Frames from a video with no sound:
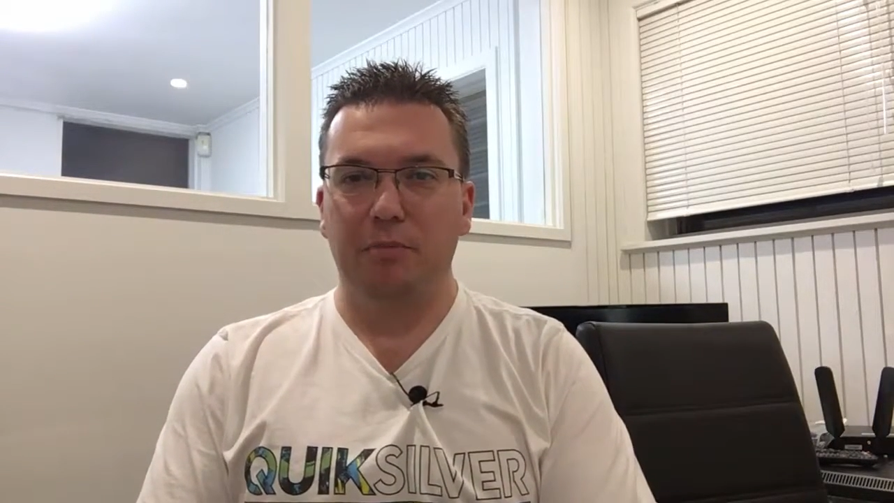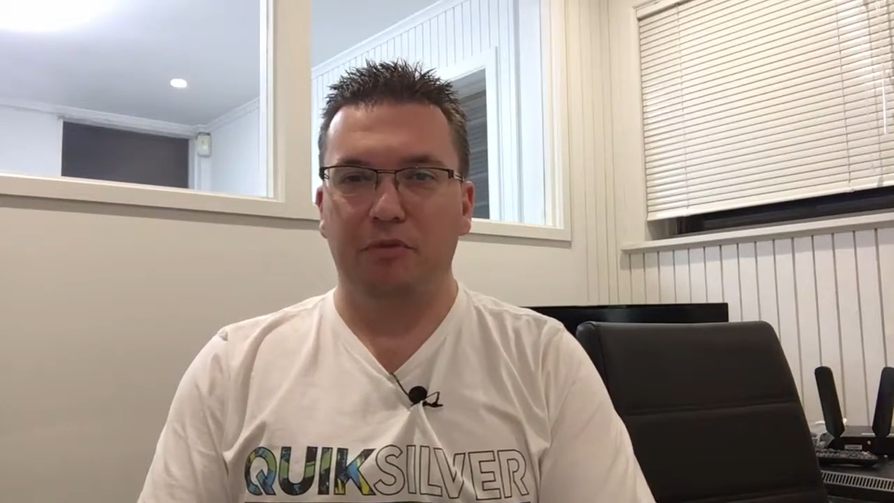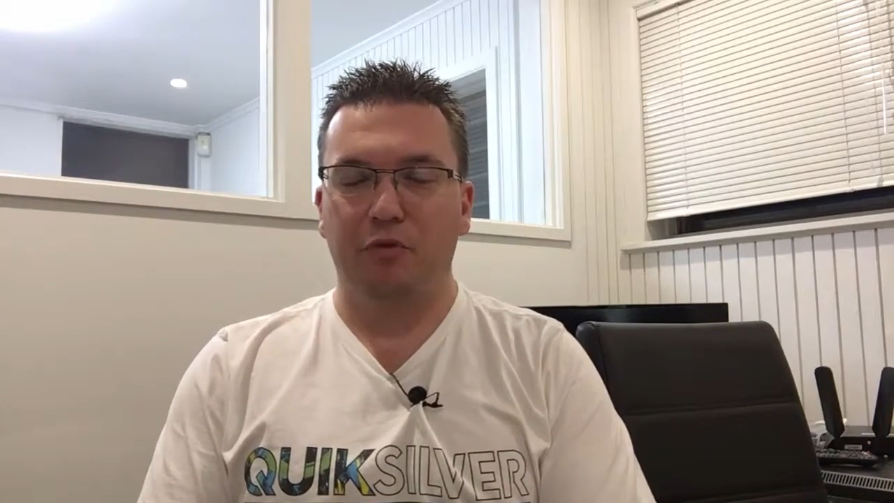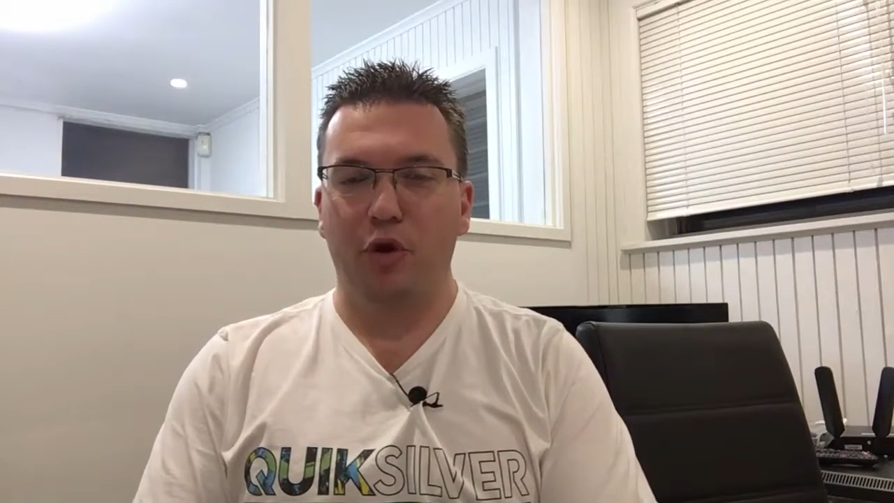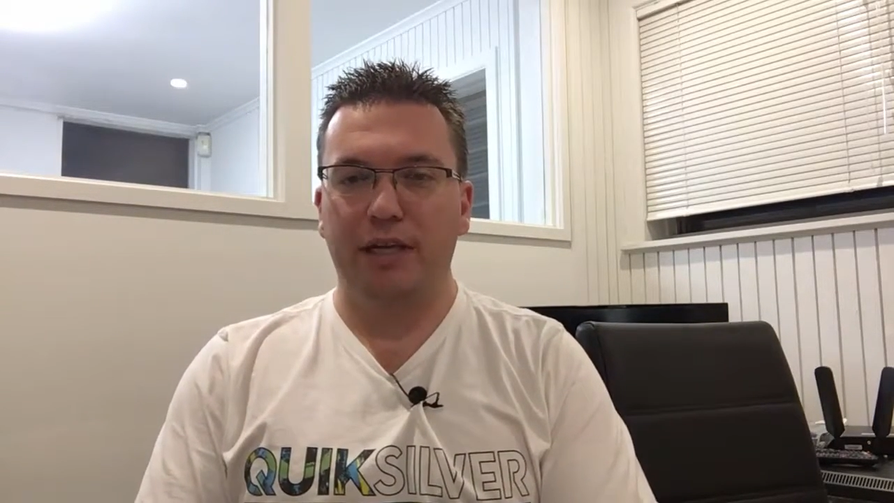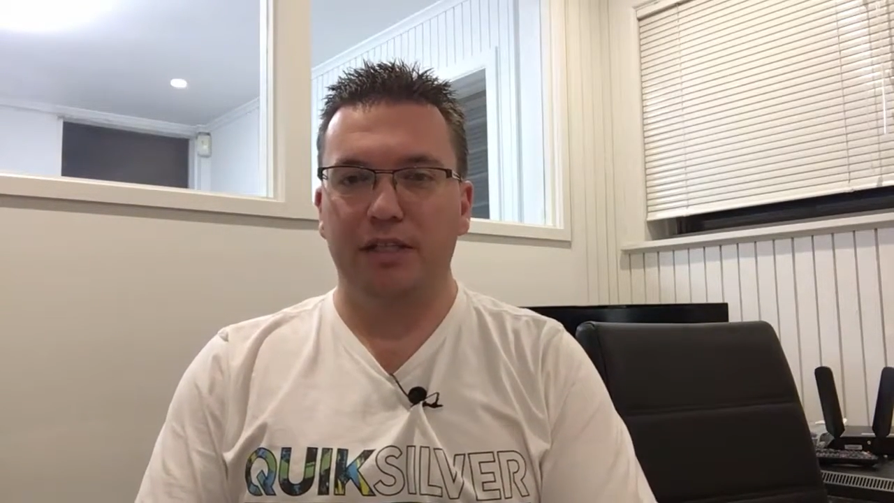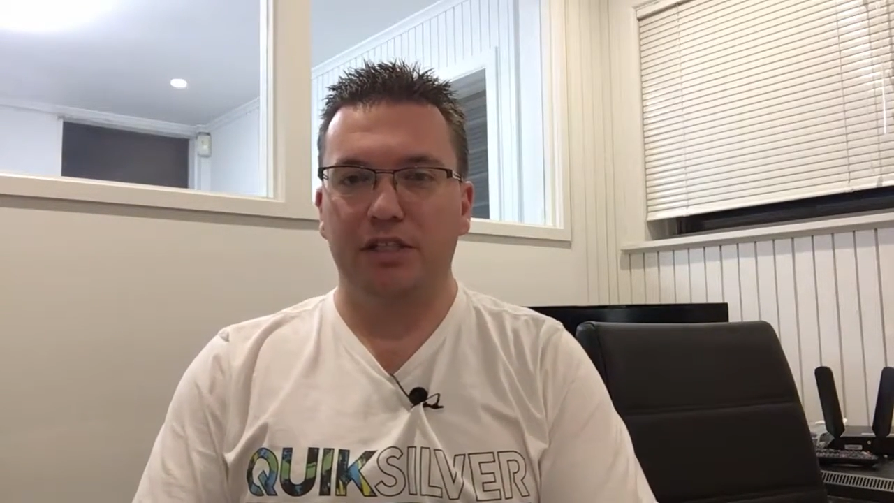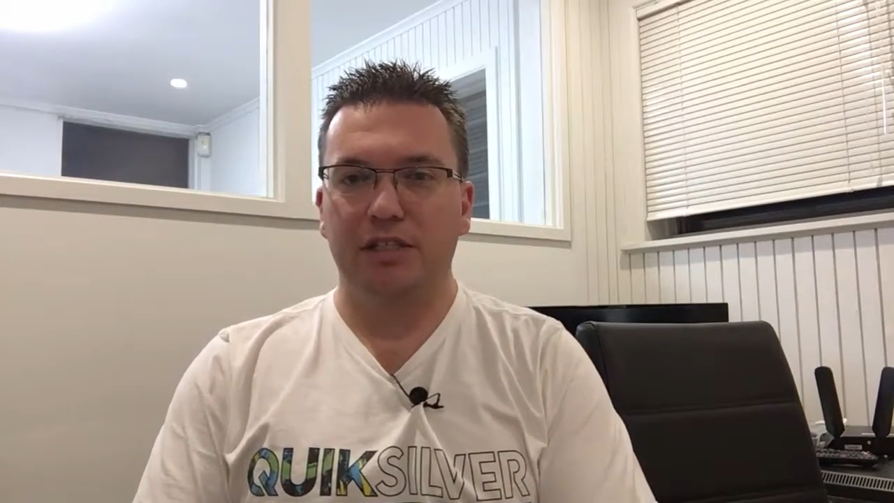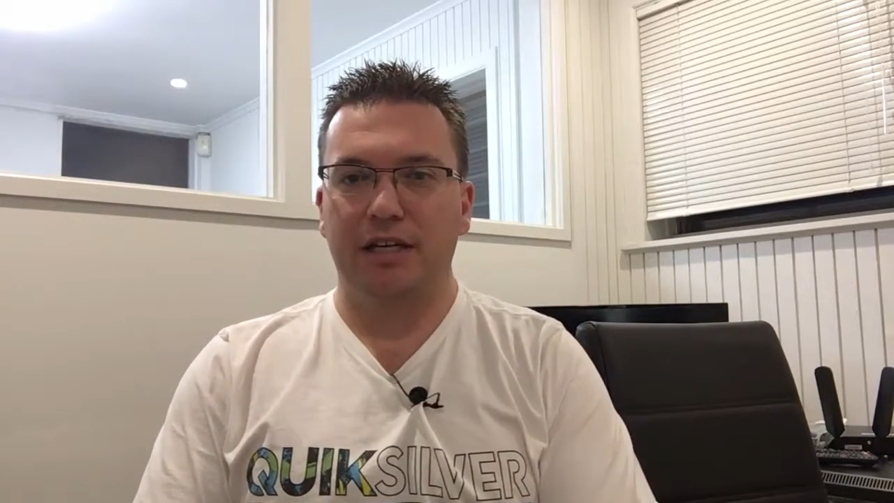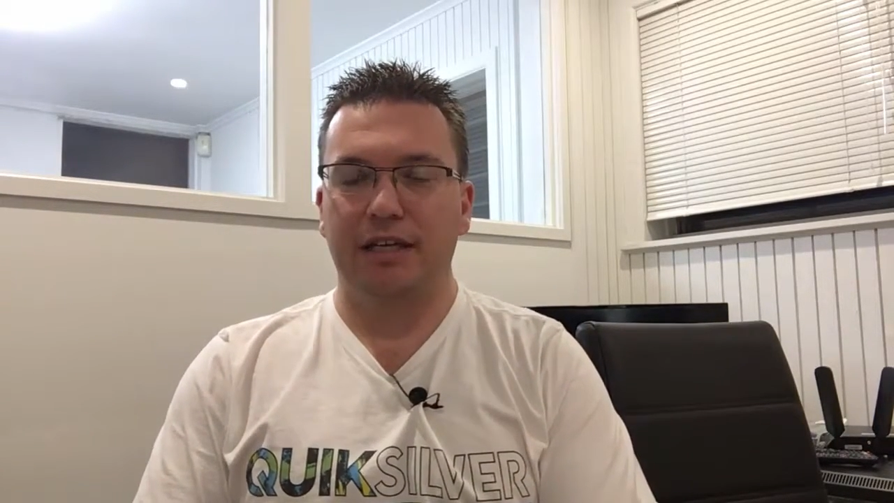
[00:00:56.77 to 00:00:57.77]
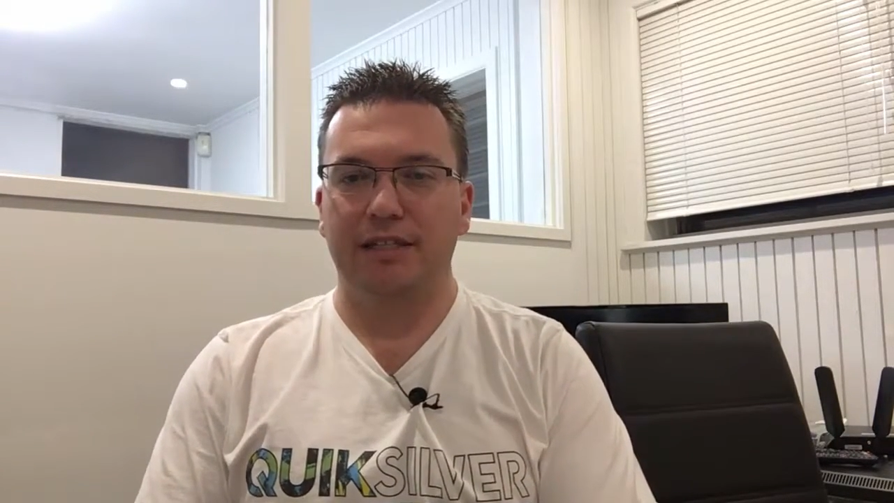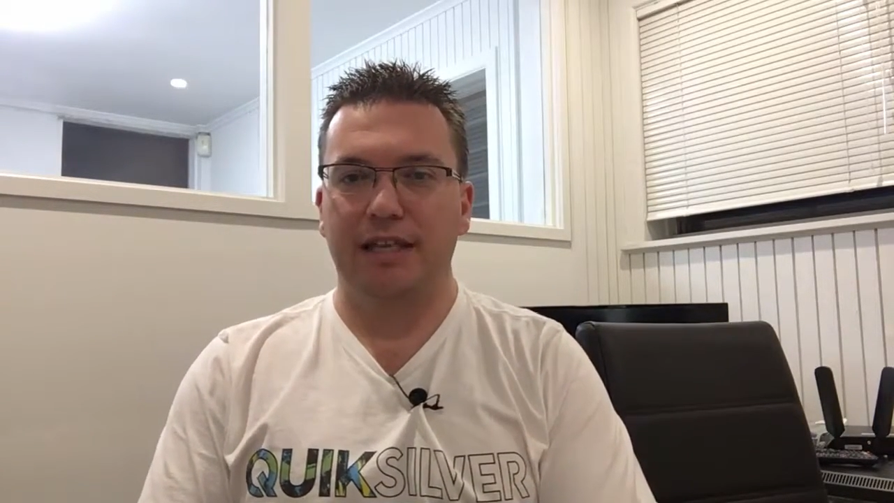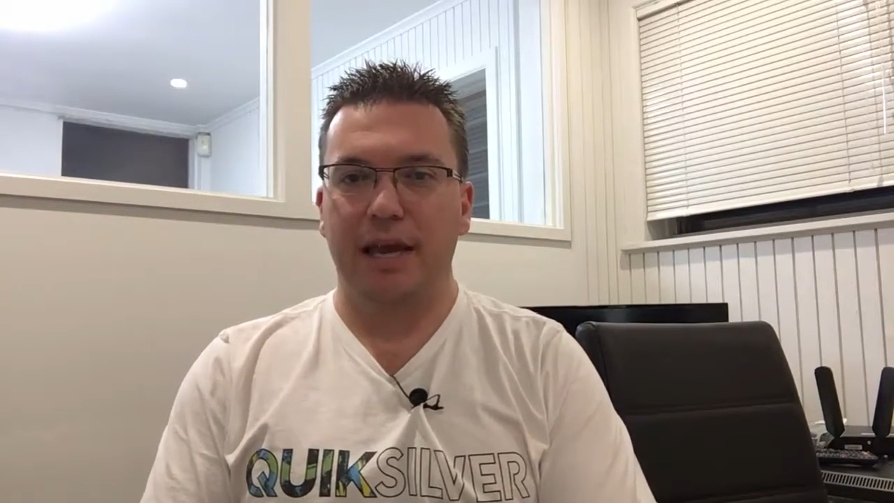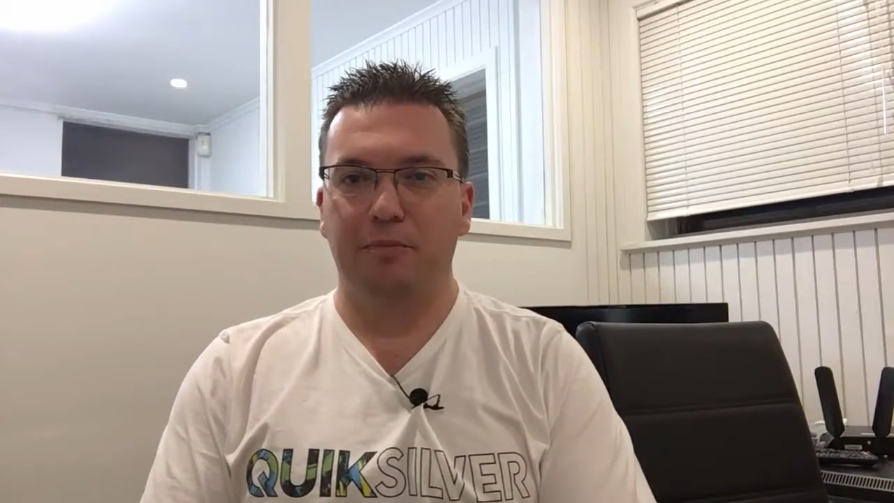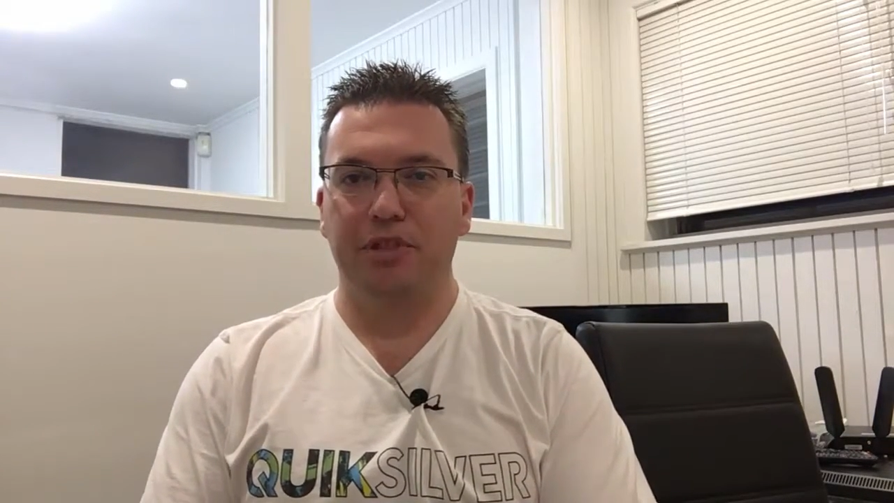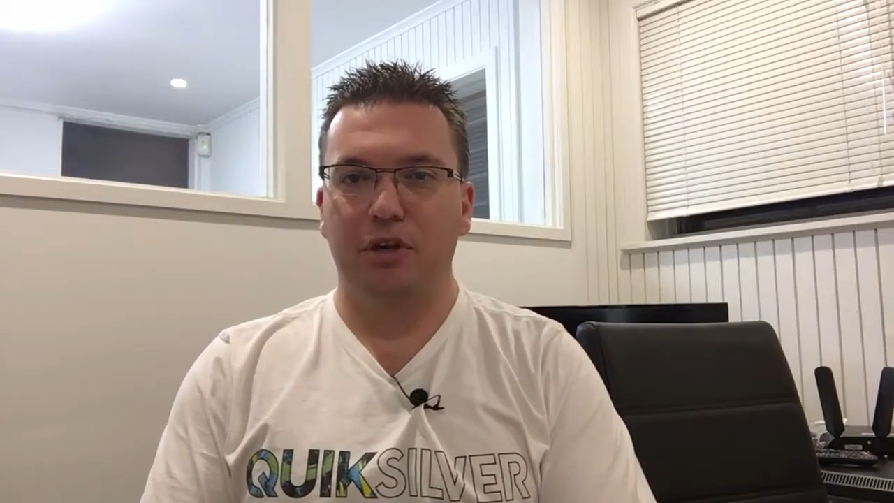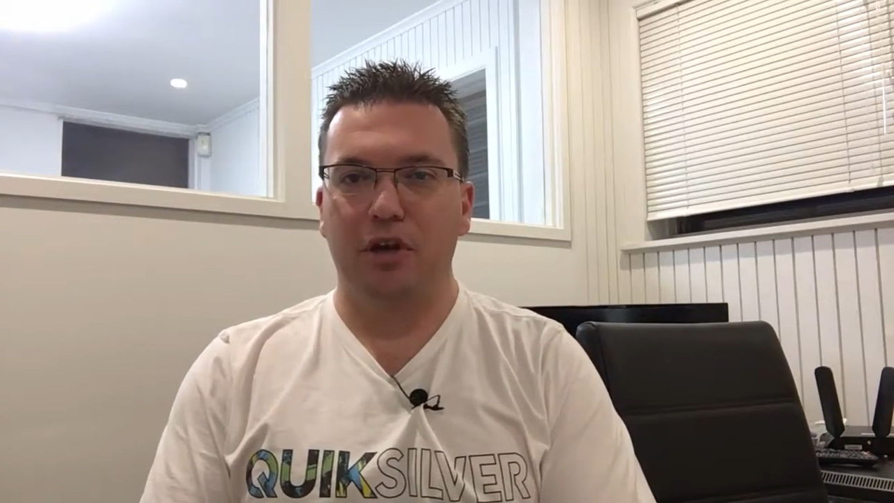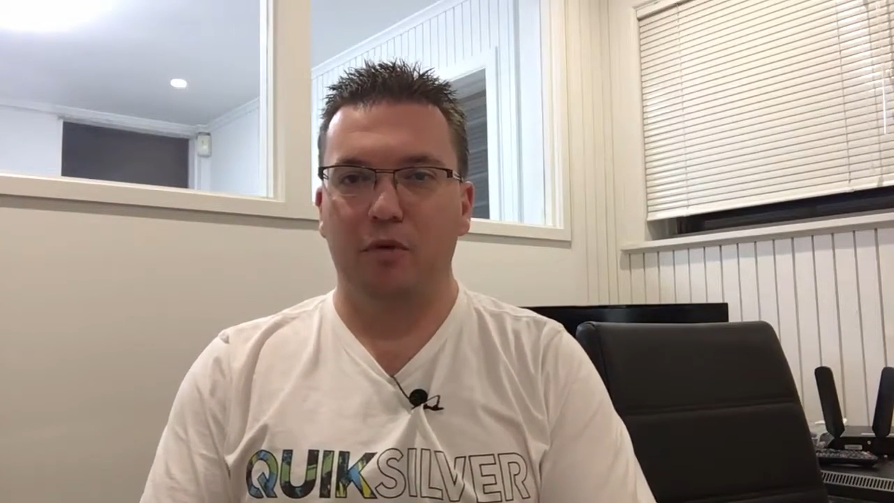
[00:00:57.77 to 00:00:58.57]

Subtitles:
before I get stuck into the episode,